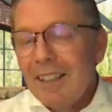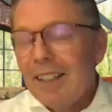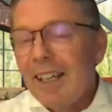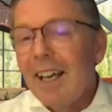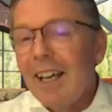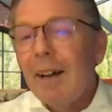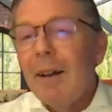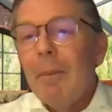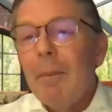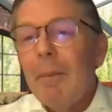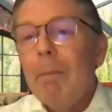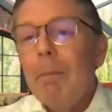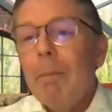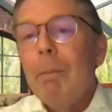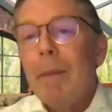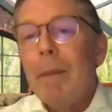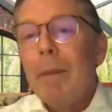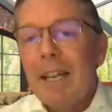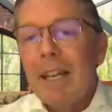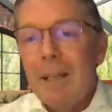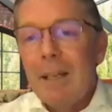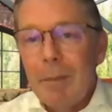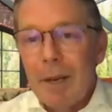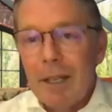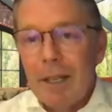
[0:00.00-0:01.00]
There are
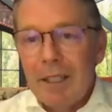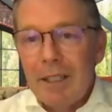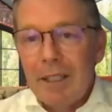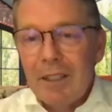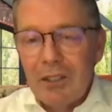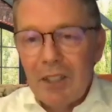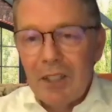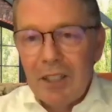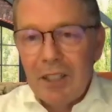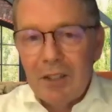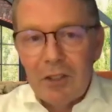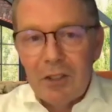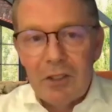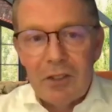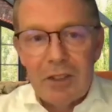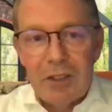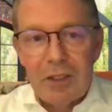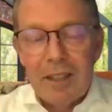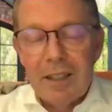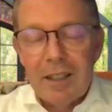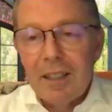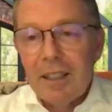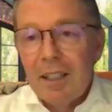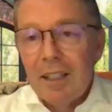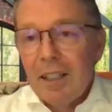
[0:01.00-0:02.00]
many changes.
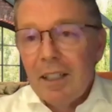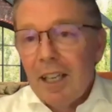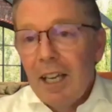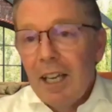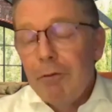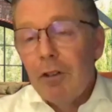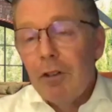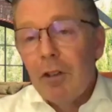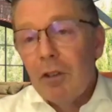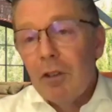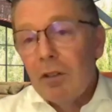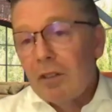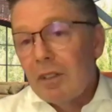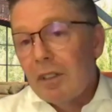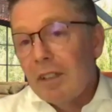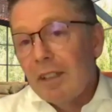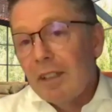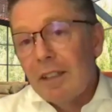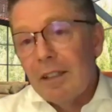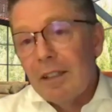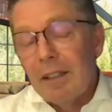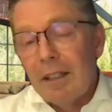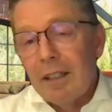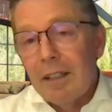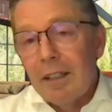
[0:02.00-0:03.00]
If you look,
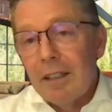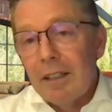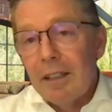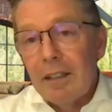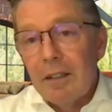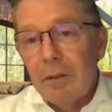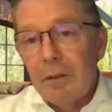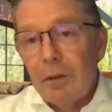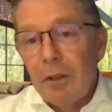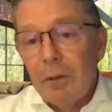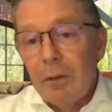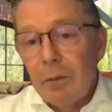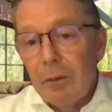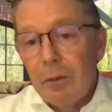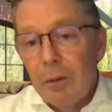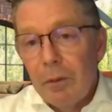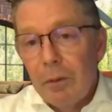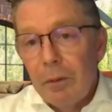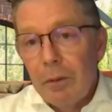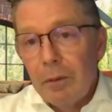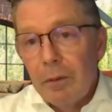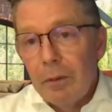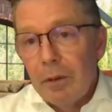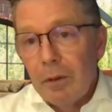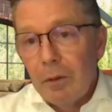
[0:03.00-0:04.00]

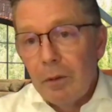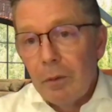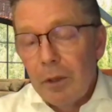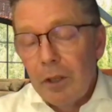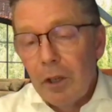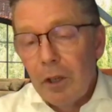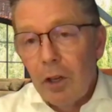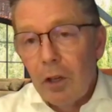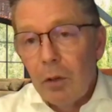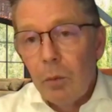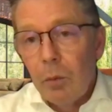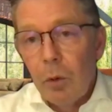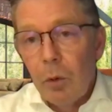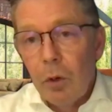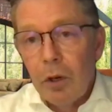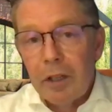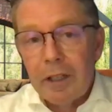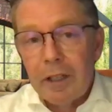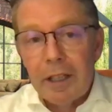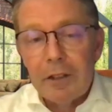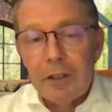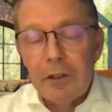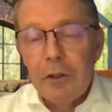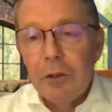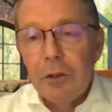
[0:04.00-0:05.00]
we all
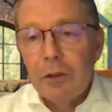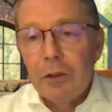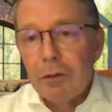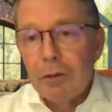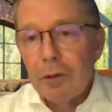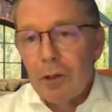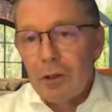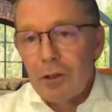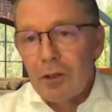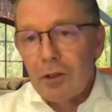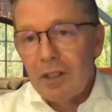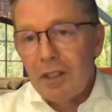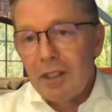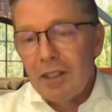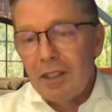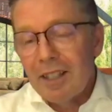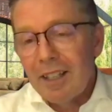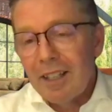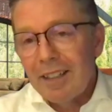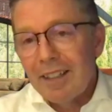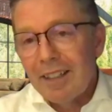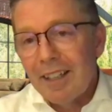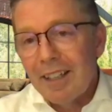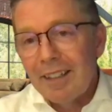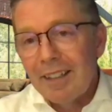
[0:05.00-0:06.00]
work at universities,
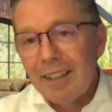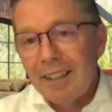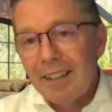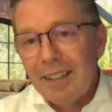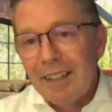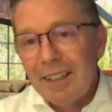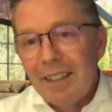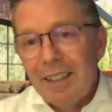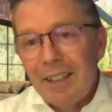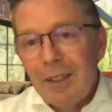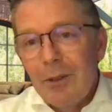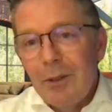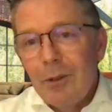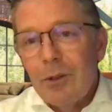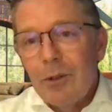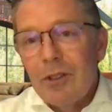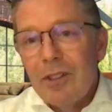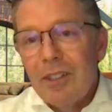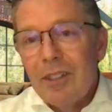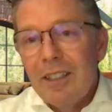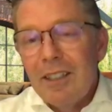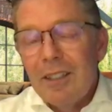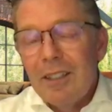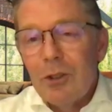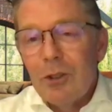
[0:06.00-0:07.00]
and you
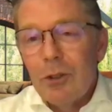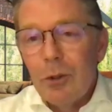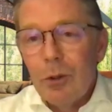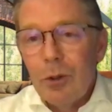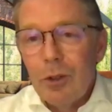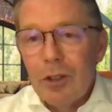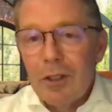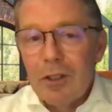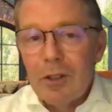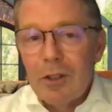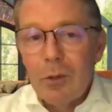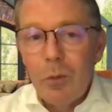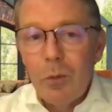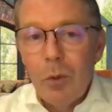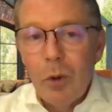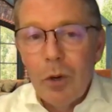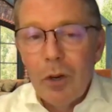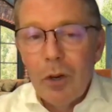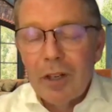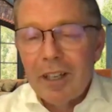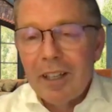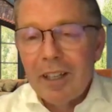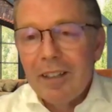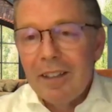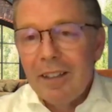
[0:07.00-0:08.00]
see students
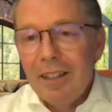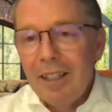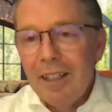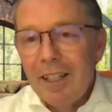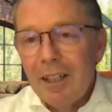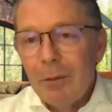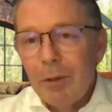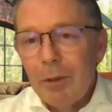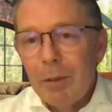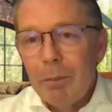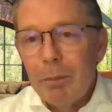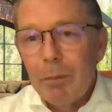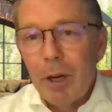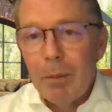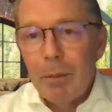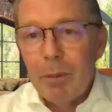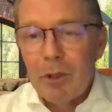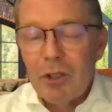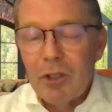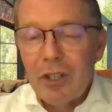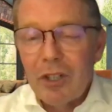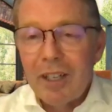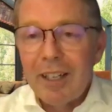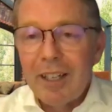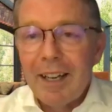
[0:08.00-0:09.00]
work and deal with
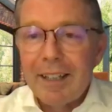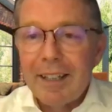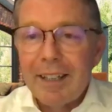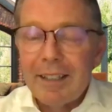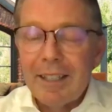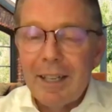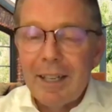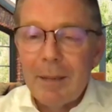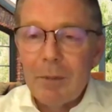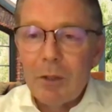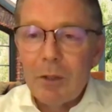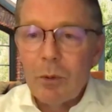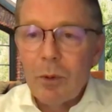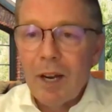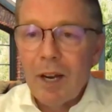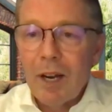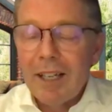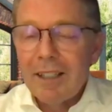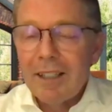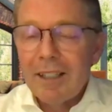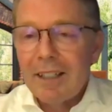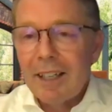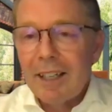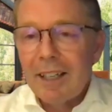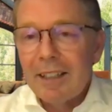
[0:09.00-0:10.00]
publishing and academic
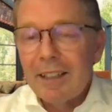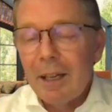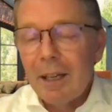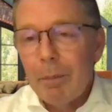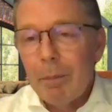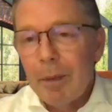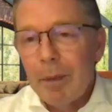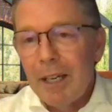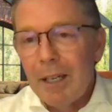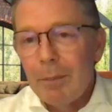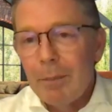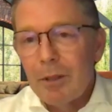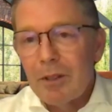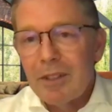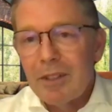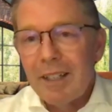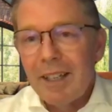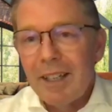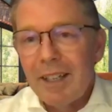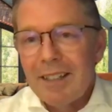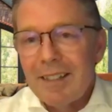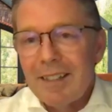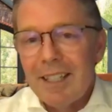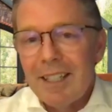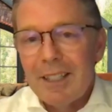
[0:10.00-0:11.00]
writing and their papers
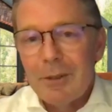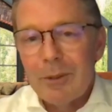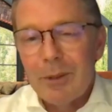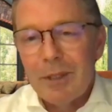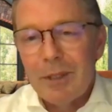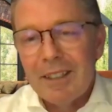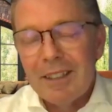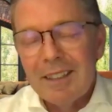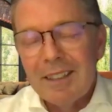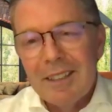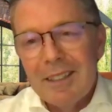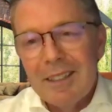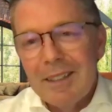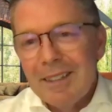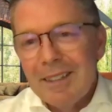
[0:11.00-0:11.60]
and etc.